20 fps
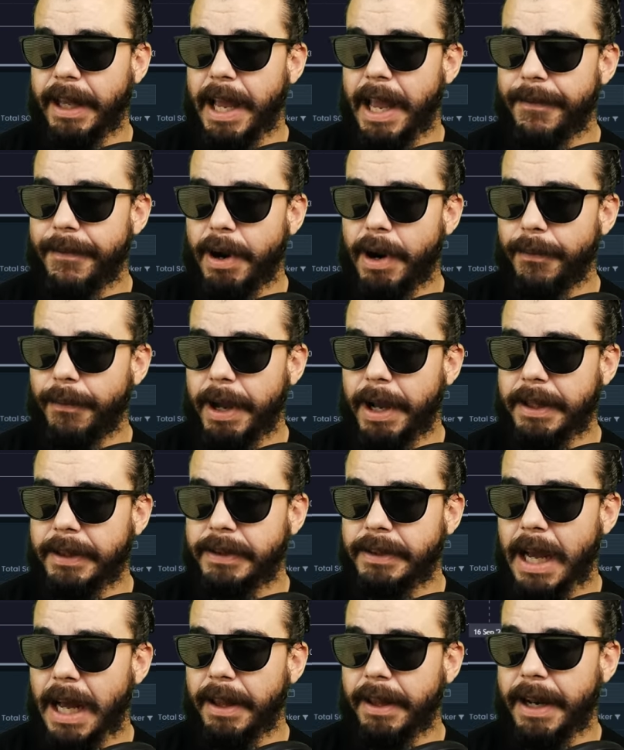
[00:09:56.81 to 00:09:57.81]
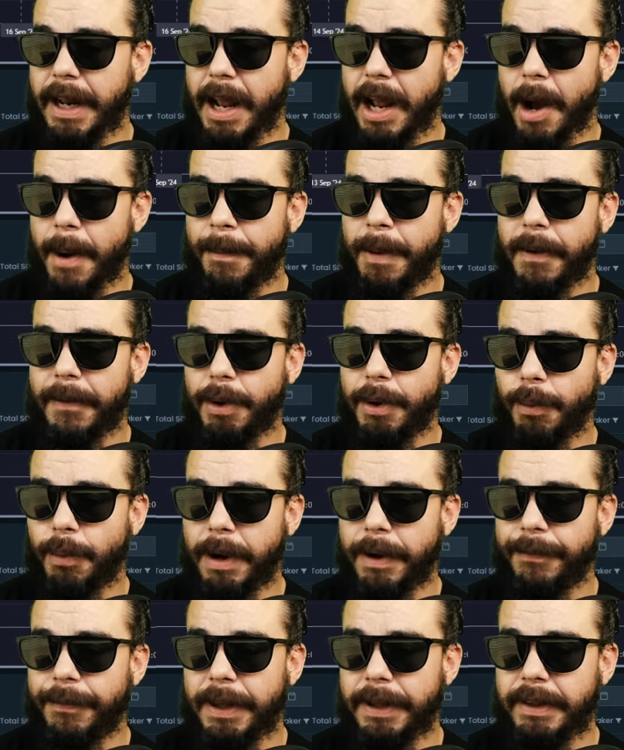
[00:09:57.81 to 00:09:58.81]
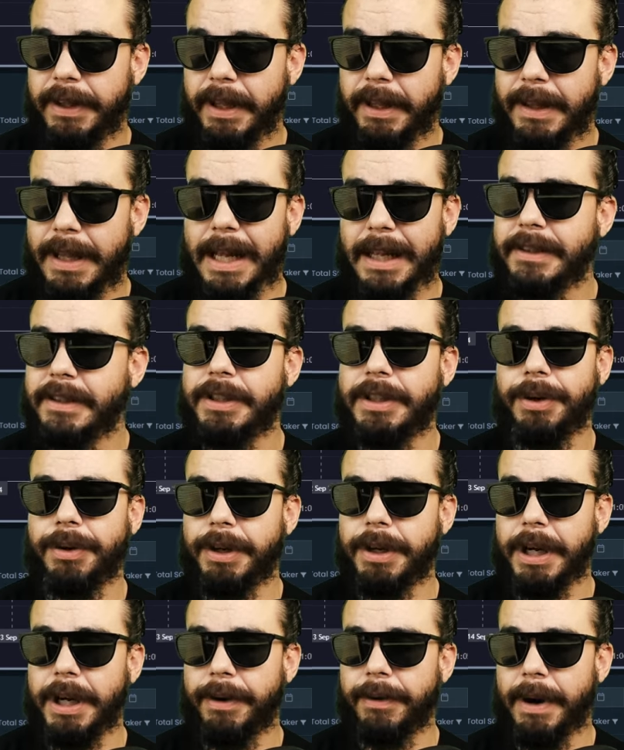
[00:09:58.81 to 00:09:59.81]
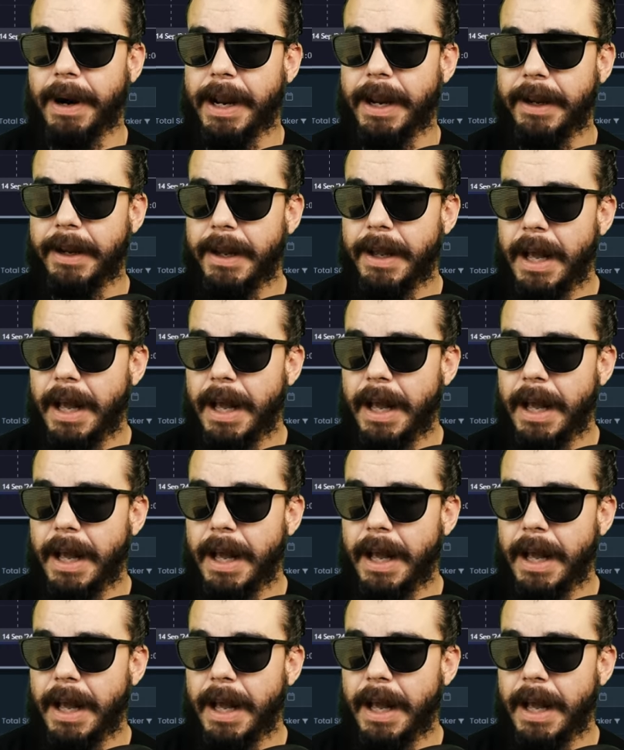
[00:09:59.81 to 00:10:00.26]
even if we consolidate above the 150, that's still good, right?